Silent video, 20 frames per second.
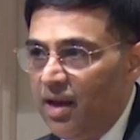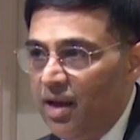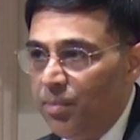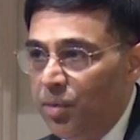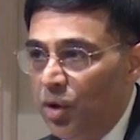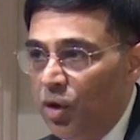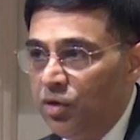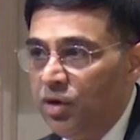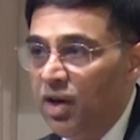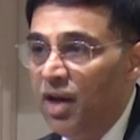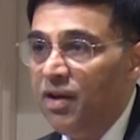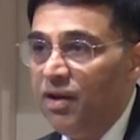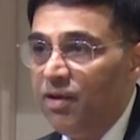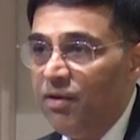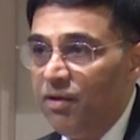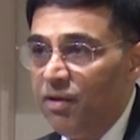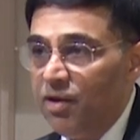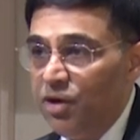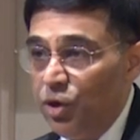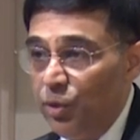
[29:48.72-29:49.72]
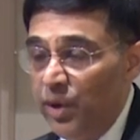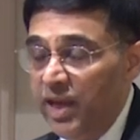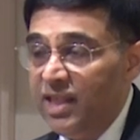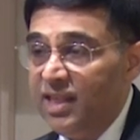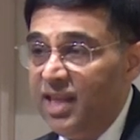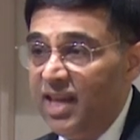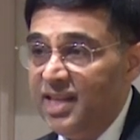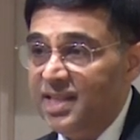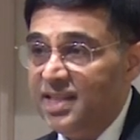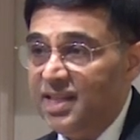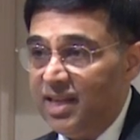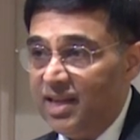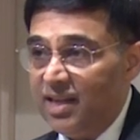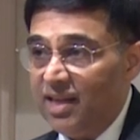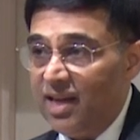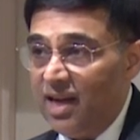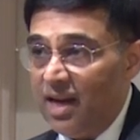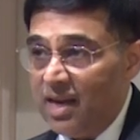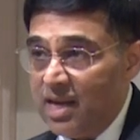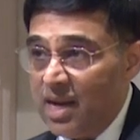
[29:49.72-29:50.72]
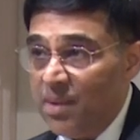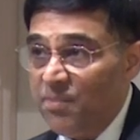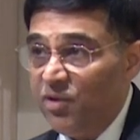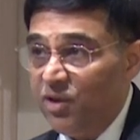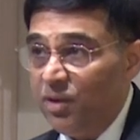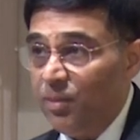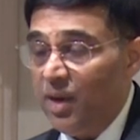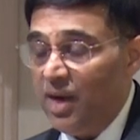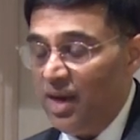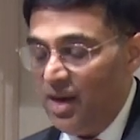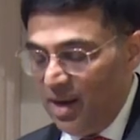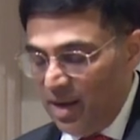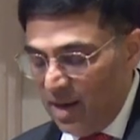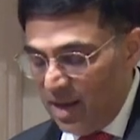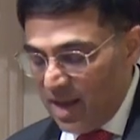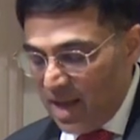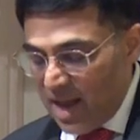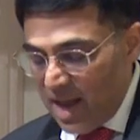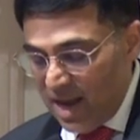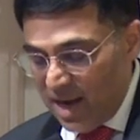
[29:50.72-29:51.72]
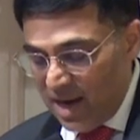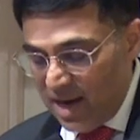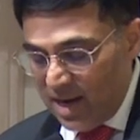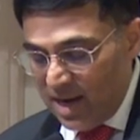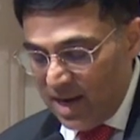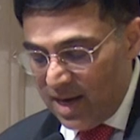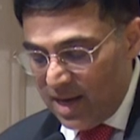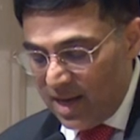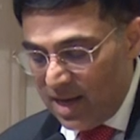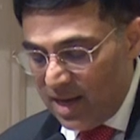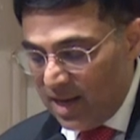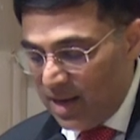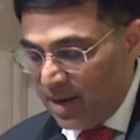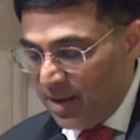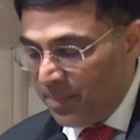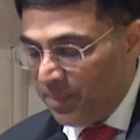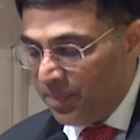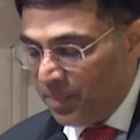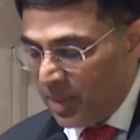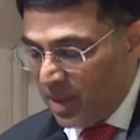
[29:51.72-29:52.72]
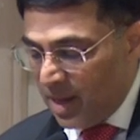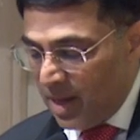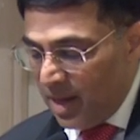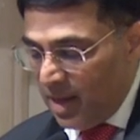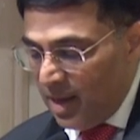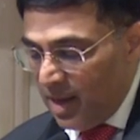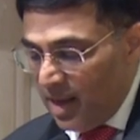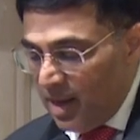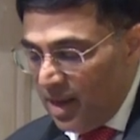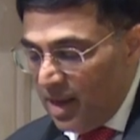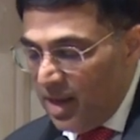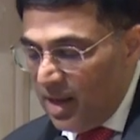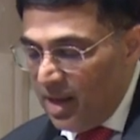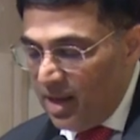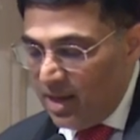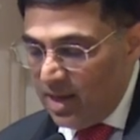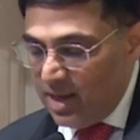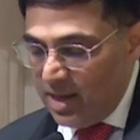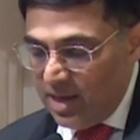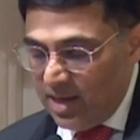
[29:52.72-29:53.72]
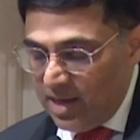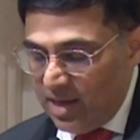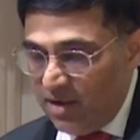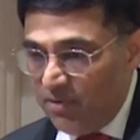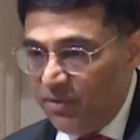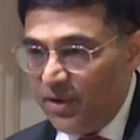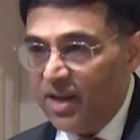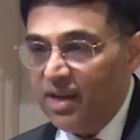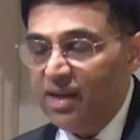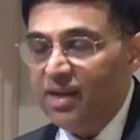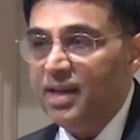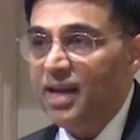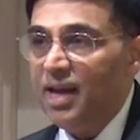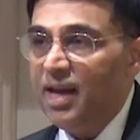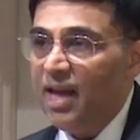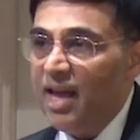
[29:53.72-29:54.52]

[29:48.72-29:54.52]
about doing things that are uncomfortable and difficult,